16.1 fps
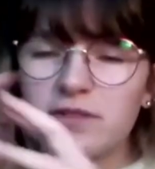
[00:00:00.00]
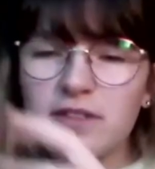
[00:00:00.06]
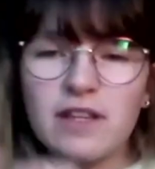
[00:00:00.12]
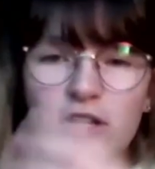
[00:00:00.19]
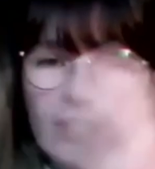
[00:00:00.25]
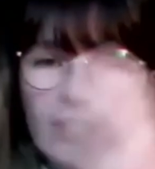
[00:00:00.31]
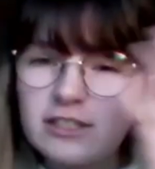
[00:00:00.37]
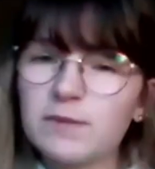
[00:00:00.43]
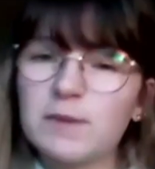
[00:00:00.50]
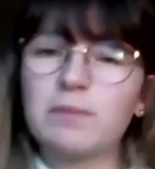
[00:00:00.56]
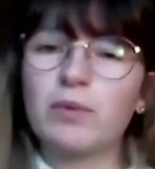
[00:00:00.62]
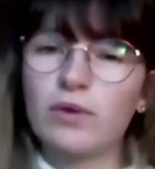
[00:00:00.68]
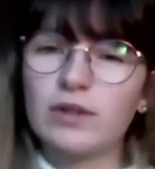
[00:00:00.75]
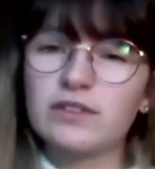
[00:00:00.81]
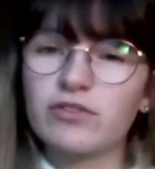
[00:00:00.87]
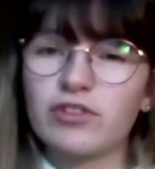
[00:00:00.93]
So there used to be
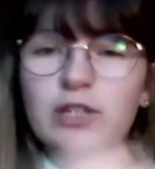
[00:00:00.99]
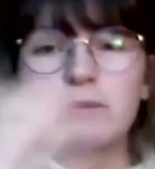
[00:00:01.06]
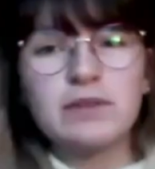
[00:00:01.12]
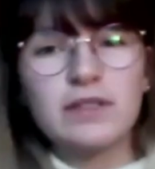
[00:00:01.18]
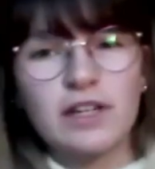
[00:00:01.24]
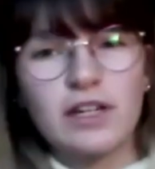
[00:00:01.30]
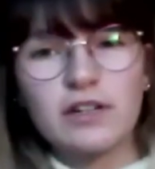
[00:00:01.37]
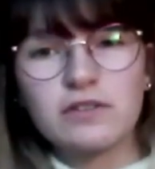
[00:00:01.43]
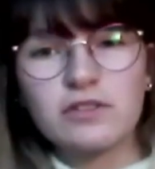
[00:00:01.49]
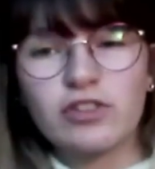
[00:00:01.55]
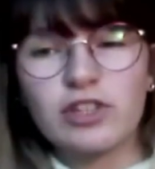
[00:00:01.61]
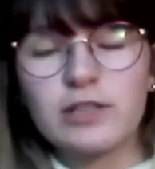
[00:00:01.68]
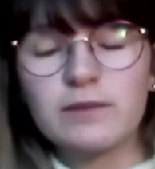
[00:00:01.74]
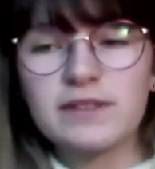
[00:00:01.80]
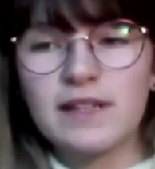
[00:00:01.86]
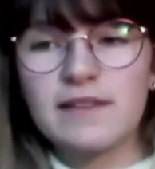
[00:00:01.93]
boys groups and girls
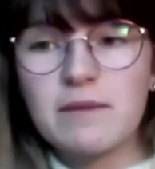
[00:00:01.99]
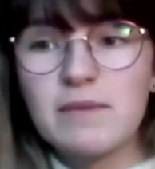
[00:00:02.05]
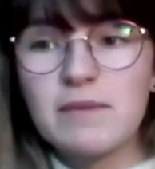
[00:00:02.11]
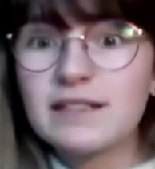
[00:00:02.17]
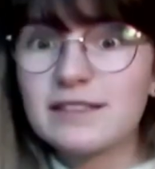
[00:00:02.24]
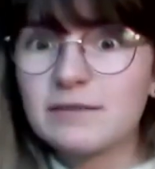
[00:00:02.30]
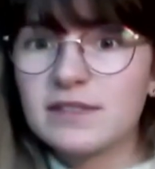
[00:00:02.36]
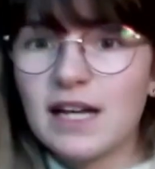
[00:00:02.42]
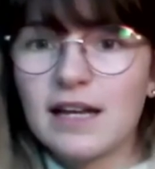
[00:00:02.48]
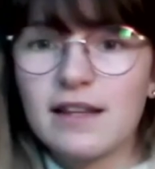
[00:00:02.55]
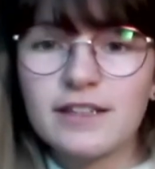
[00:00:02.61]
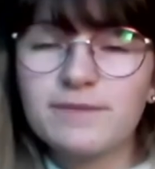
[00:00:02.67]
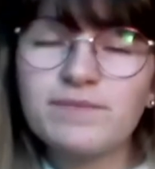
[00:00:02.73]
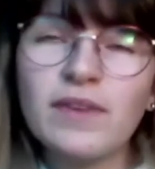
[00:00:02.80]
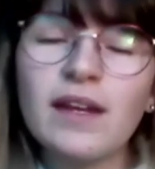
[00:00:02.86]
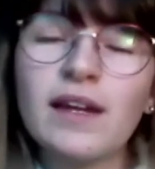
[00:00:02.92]
groups, and they mixed them
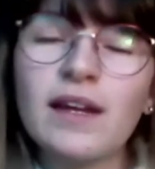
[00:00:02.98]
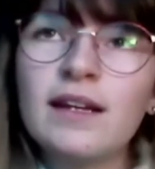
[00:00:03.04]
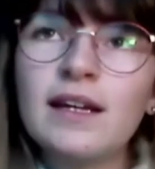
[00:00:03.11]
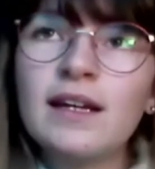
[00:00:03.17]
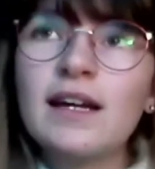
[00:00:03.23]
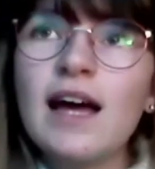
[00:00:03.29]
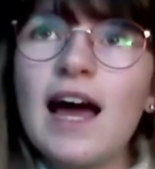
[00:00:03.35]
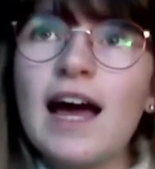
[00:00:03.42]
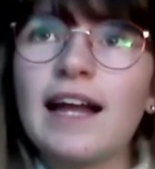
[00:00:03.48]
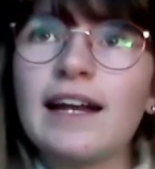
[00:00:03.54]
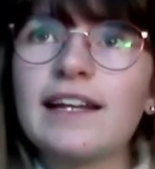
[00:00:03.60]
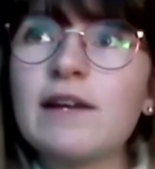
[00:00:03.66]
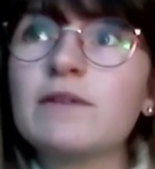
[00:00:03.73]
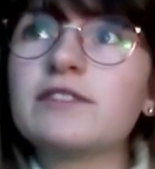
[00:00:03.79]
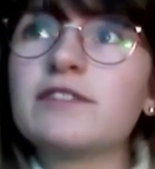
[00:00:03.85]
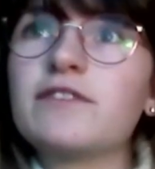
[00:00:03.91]
together. And
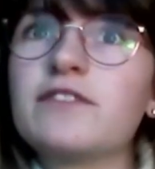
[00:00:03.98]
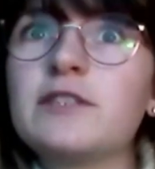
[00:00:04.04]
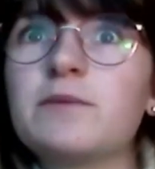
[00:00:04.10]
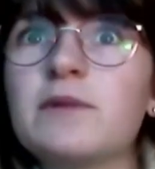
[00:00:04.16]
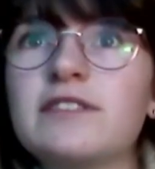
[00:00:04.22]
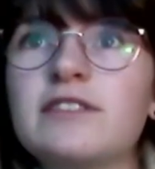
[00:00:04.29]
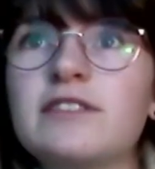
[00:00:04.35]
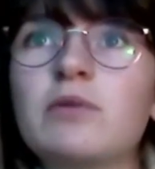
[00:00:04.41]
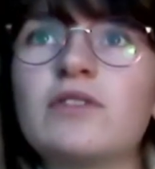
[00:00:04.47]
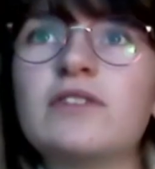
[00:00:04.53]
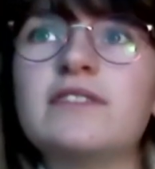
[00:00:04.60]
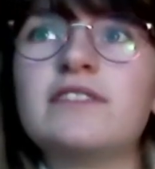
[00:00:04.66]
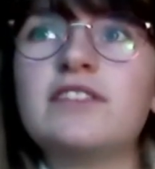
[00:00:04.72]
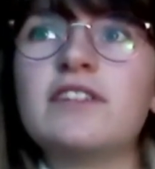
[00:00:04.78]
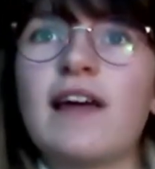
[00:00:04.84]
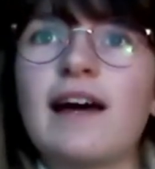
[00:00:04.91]
he was the first person employed
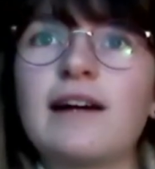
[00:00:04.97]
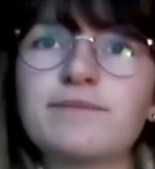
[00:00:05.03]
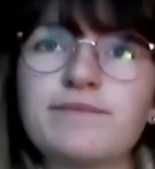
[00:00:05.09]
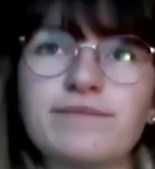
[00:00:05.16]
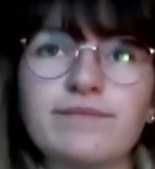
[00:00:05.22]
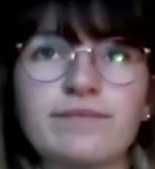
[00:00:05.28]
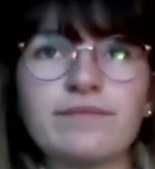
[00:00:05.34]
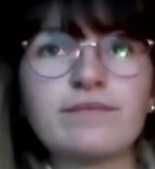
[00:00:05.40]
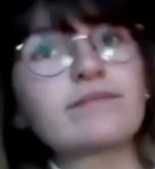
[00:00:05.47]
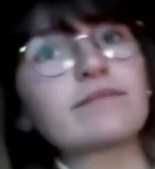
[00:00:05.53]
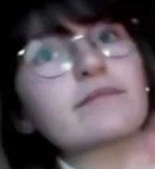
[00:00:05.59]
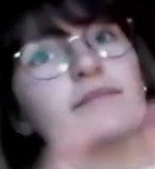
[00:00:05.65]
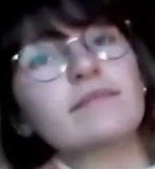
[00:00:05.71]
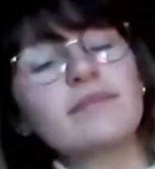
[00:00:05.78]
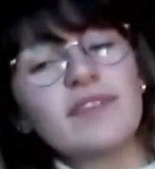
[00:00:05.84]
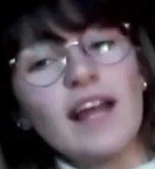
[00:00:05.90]
to do that.
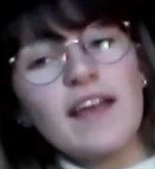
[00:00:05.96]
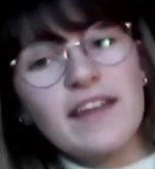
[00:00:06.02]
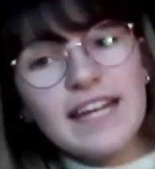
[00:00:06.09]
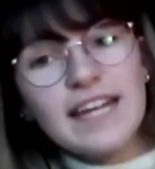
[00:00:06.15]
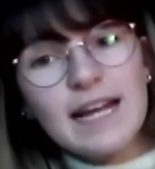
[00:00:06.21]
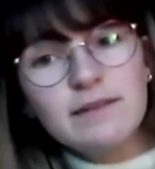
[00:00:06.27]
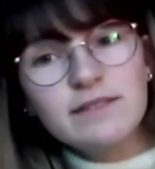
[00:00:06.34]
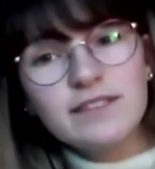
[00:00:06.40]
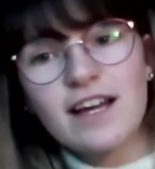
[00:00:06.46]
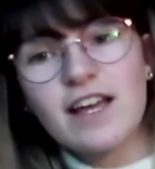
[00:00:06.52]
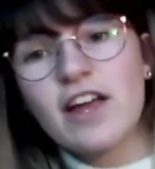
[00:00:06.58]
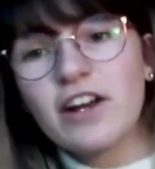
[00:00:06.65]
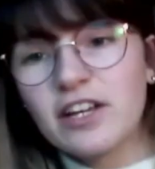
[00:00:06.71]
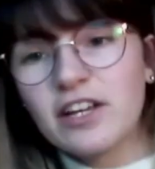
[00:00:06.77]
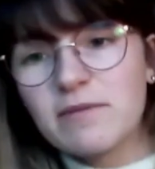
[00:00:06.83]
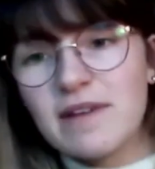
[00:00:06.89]
And then he came to the
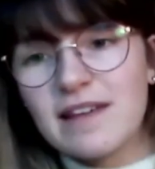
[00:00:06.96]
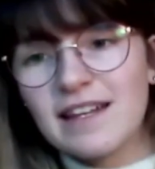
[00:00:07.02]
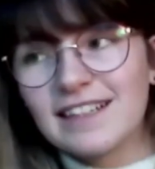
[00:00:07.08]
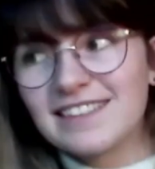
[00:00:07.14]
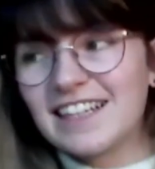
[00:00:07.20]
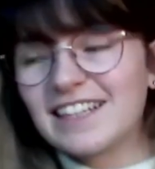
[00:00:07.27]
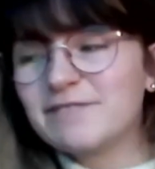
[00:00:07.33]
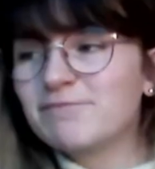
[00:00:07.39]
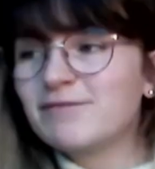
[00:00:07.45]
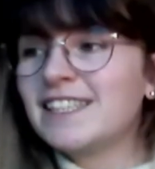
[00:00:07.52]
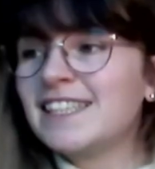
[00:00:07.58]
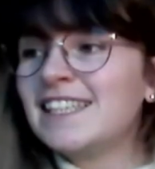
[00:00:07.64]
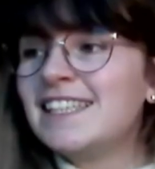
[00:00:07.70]
Iona community.